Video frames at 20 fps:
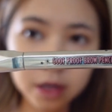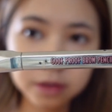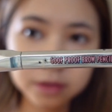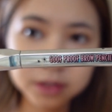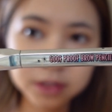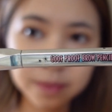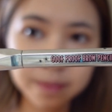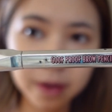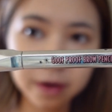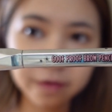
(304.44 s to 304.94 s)

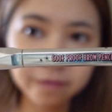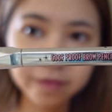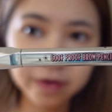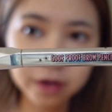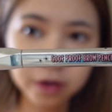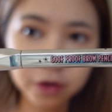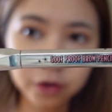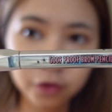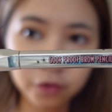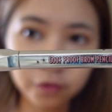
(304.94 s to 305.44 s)
use the
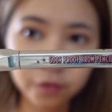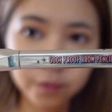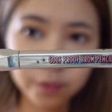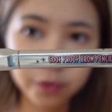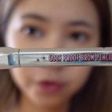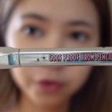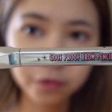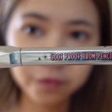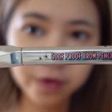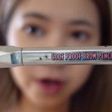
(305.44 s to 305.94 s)
Benefit Goof
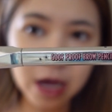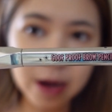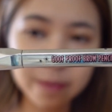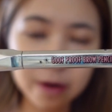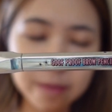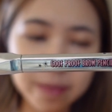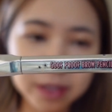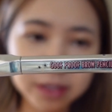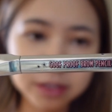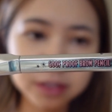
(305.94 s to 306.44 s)
Proof
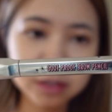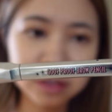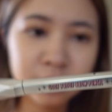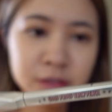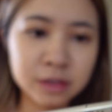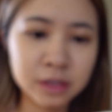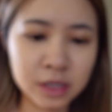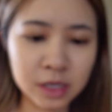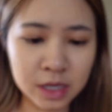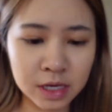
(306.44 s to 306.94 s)
Eyebrow
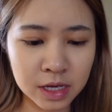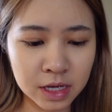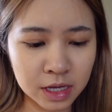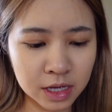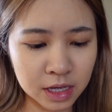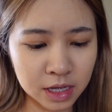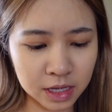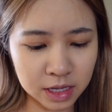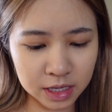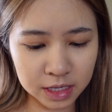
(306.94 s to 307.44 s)
Pencil
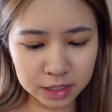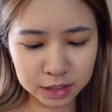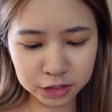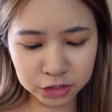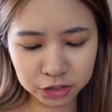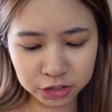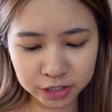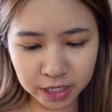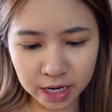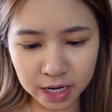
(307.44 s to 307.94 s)
in
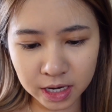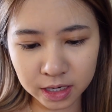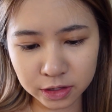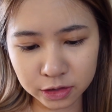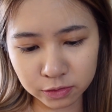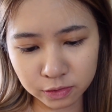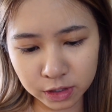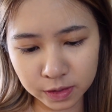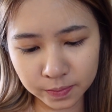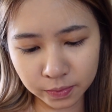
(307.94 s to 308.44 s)
shade
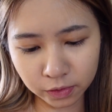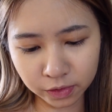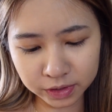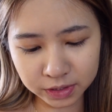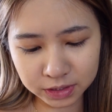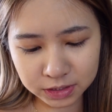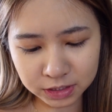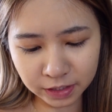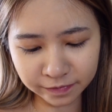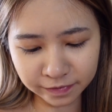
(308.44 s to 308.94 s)

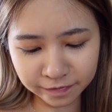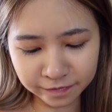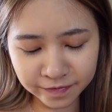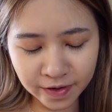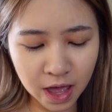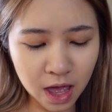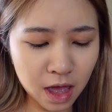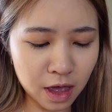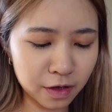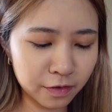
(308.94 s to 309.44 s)

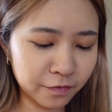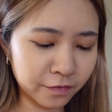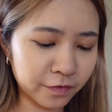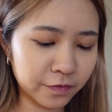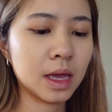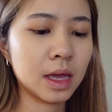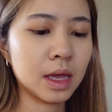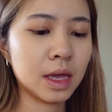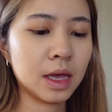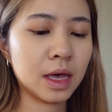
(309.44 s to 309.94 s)

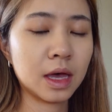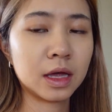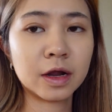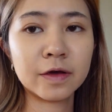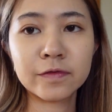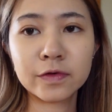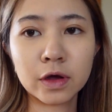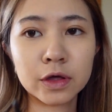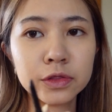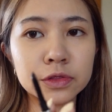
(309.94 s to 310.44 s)
3.75. And
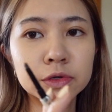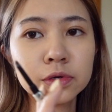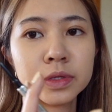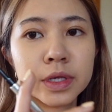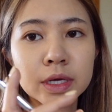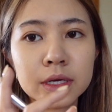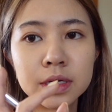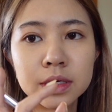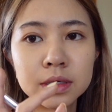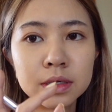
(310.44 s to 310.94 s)
I've gone through
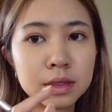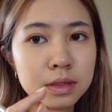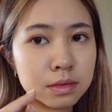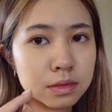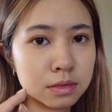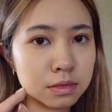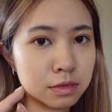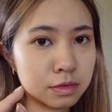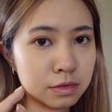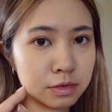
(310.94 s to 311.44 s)
like
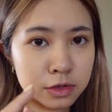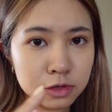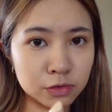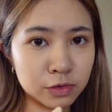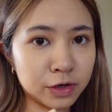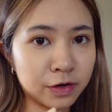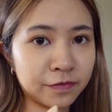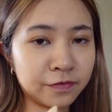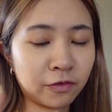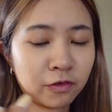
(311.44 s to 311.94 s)

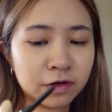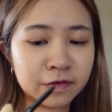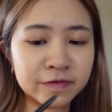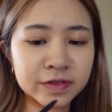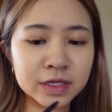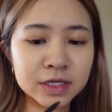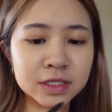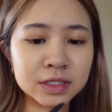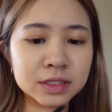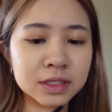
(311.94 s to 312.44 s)
3 or 4 of
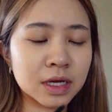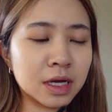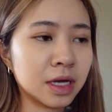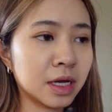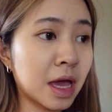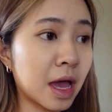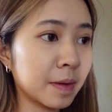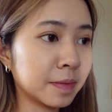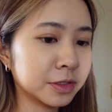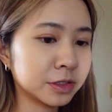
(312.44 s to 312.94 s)
these. I
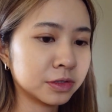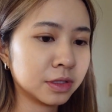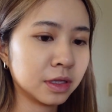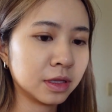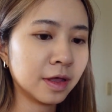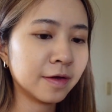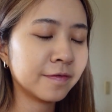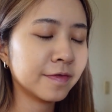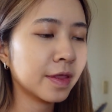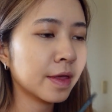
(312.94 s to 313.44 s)
absolutely
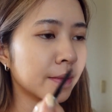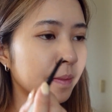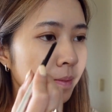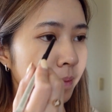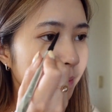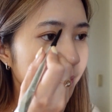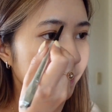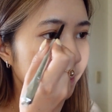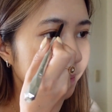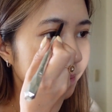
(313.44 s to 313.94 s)
love
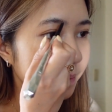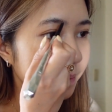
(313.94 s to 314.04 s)
them.